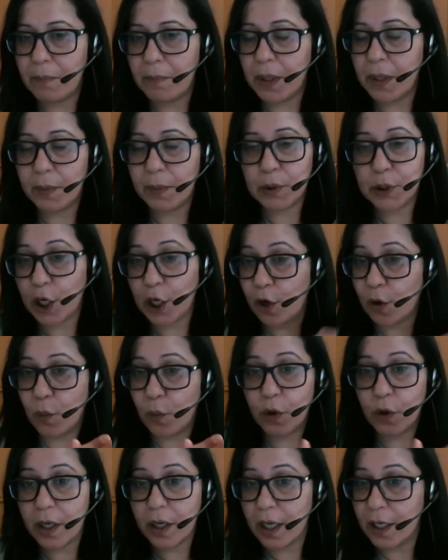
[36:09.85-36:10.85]
people that are
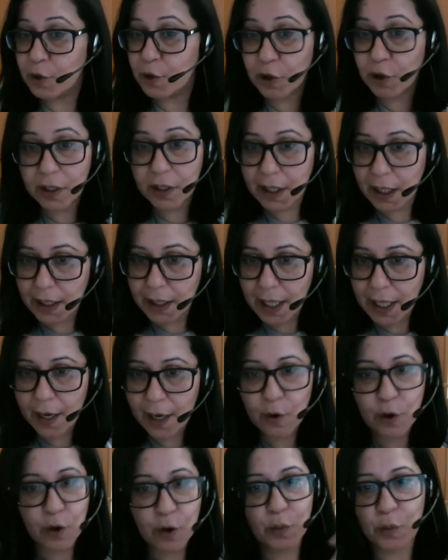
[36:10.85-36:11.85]
working during the day
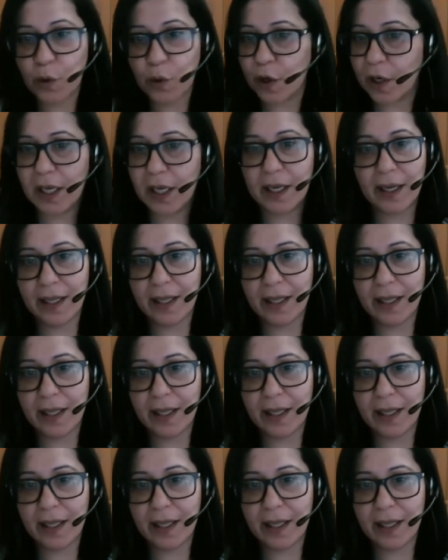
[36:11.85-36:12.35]
or working